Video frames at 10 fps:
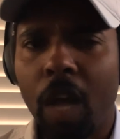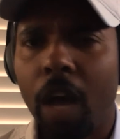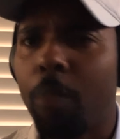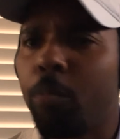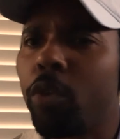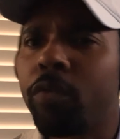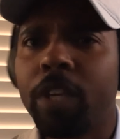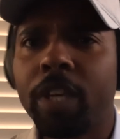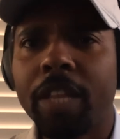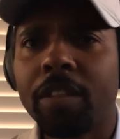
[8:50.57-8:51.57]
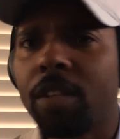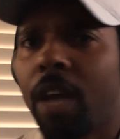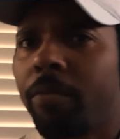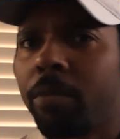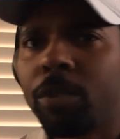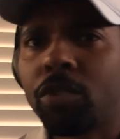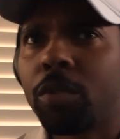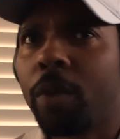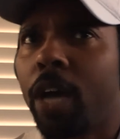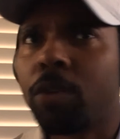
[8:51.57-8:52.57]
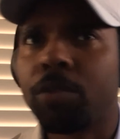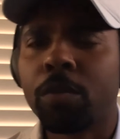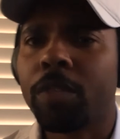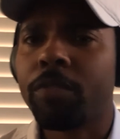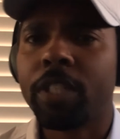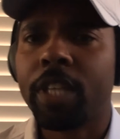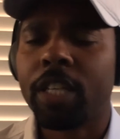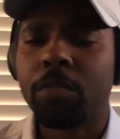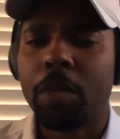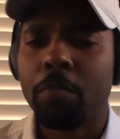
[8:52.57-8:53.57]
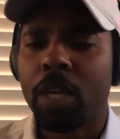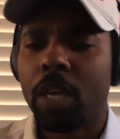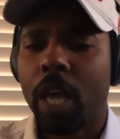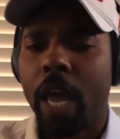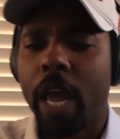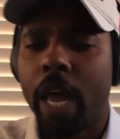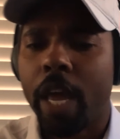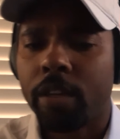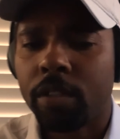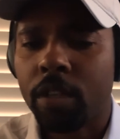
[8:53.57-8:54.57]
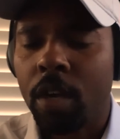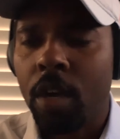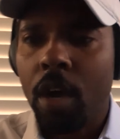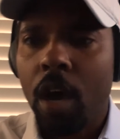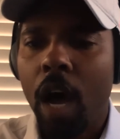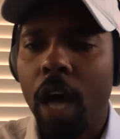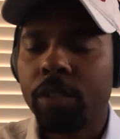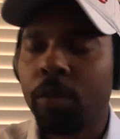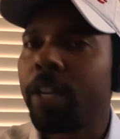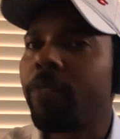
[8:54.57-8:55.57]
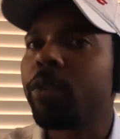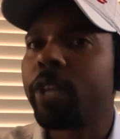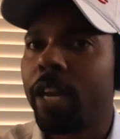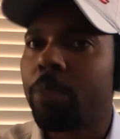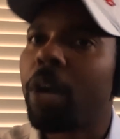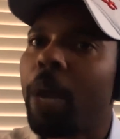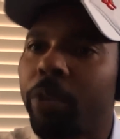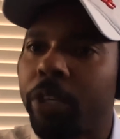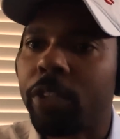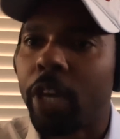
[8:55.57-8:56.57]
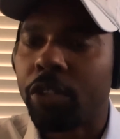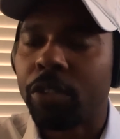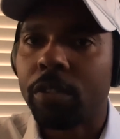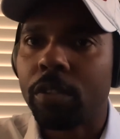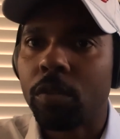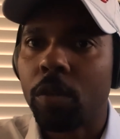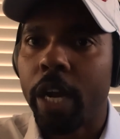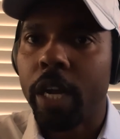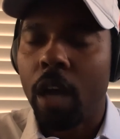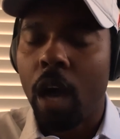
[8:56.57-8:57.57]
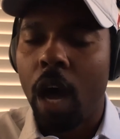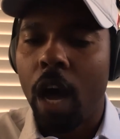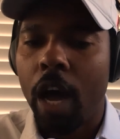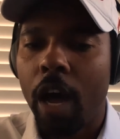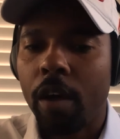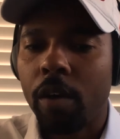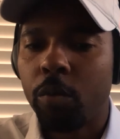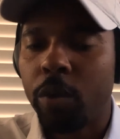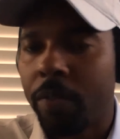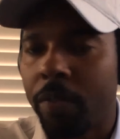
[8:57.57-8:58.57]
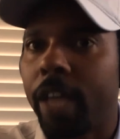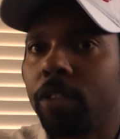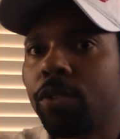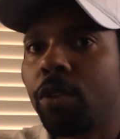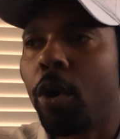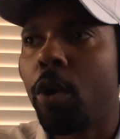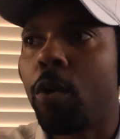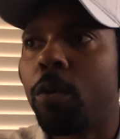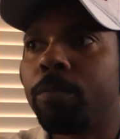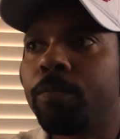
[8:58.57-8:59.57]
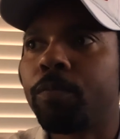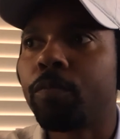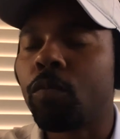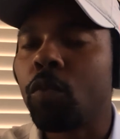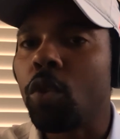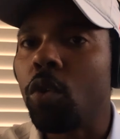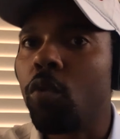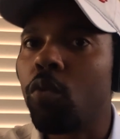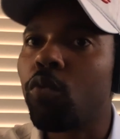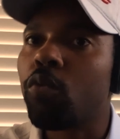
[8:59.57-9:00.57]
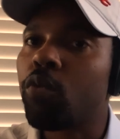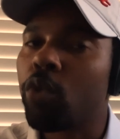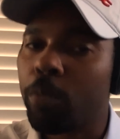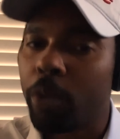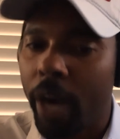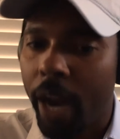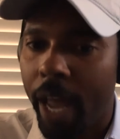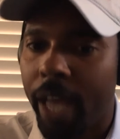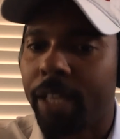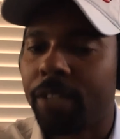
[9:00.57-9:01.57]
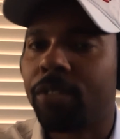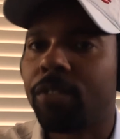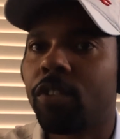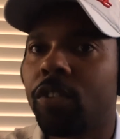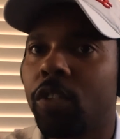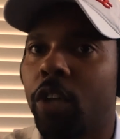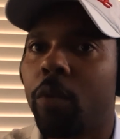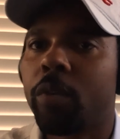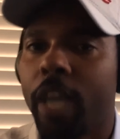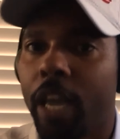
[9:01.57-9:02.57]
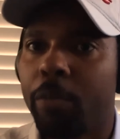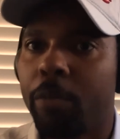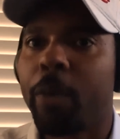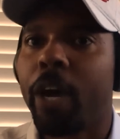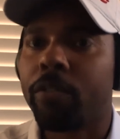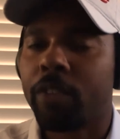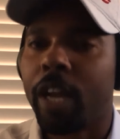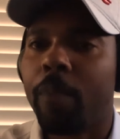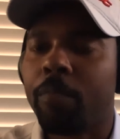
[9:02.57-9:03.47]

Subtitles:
moving at the time from his new house or whatever the case may be. And so I never really had a proper introduction, right, with that. So rumor has, came about that I'm